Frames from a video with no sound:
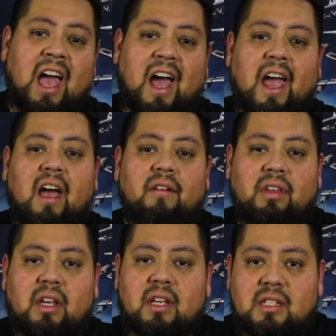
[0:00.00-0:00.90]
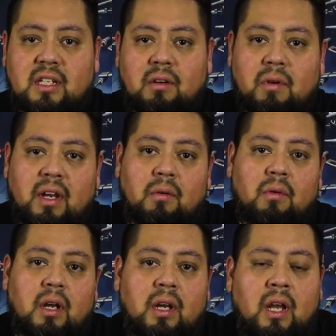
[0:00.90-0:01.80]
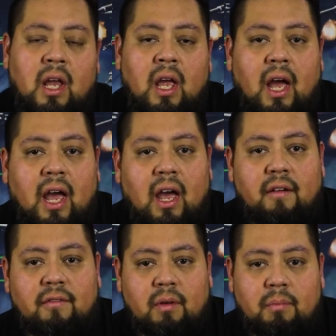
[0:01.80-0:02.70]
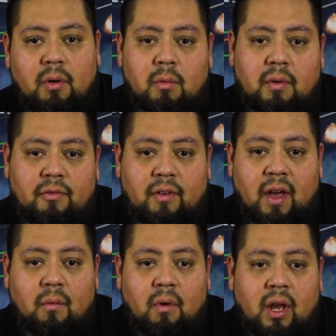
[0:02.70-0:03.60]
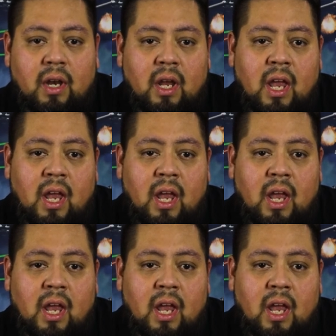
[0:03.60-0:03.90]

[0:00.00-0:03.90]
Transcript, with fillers: I have the Incinerator one. I have the Boba Fett one,